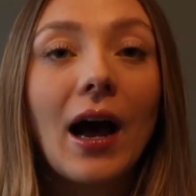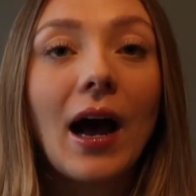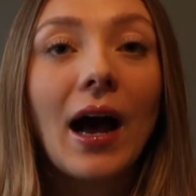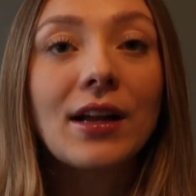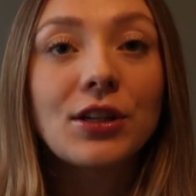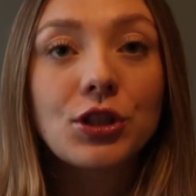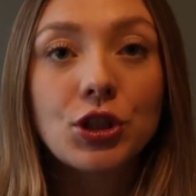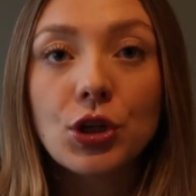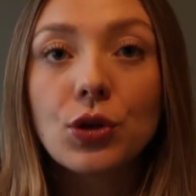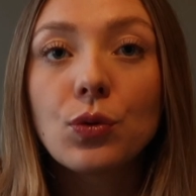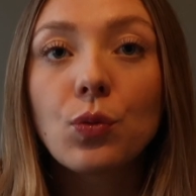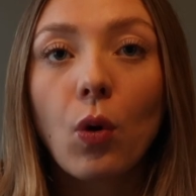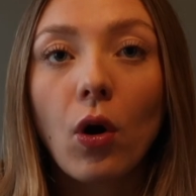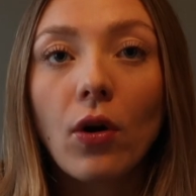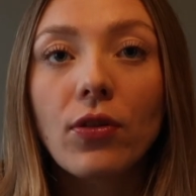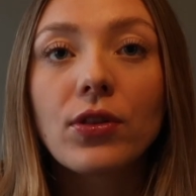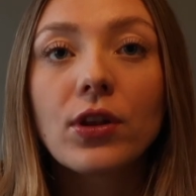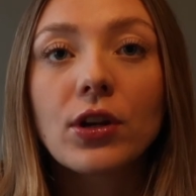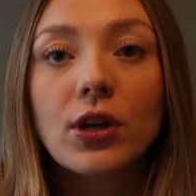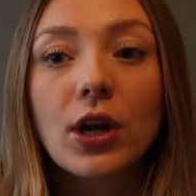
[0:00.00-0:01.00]
I do
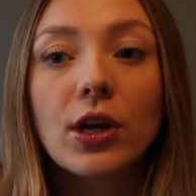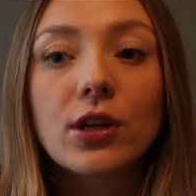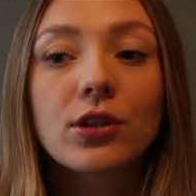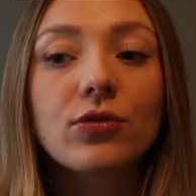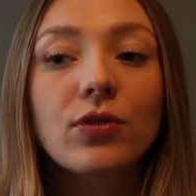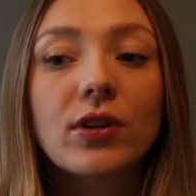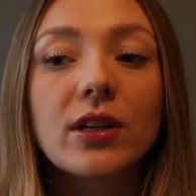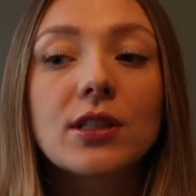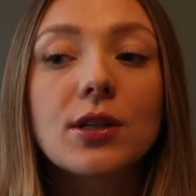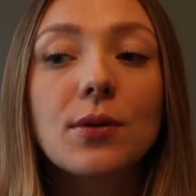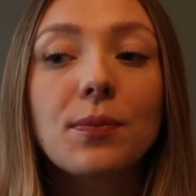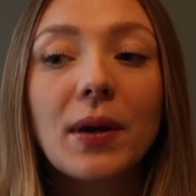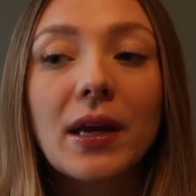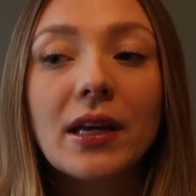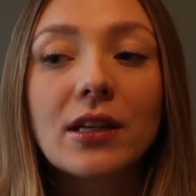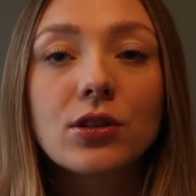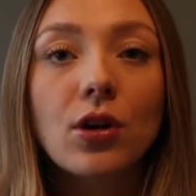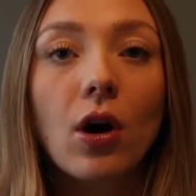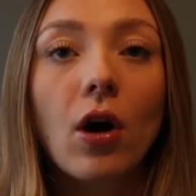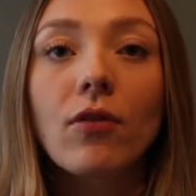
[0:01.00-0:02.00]
want the nursery to
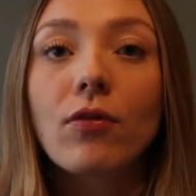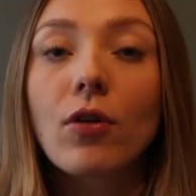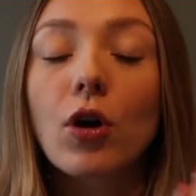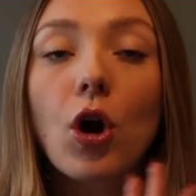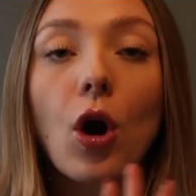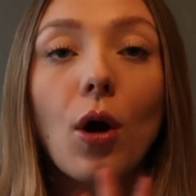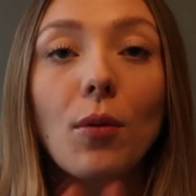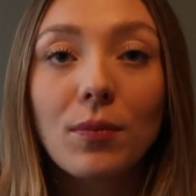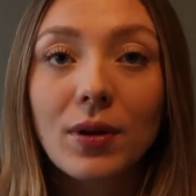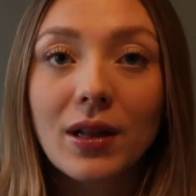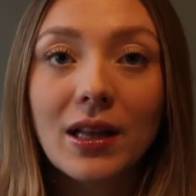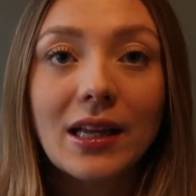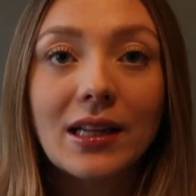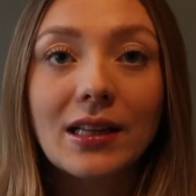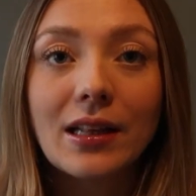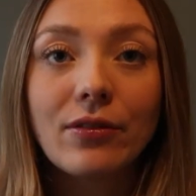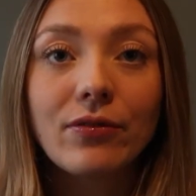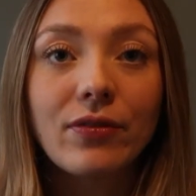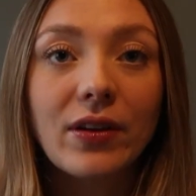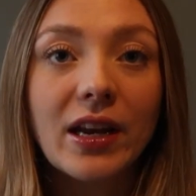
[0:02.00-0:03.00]
be sort of
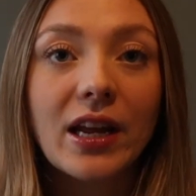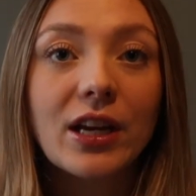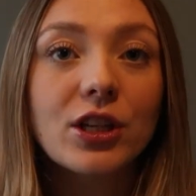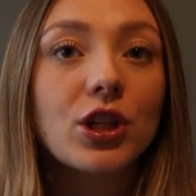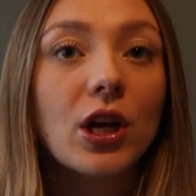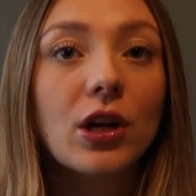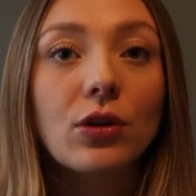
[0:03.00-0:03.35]
completely finished.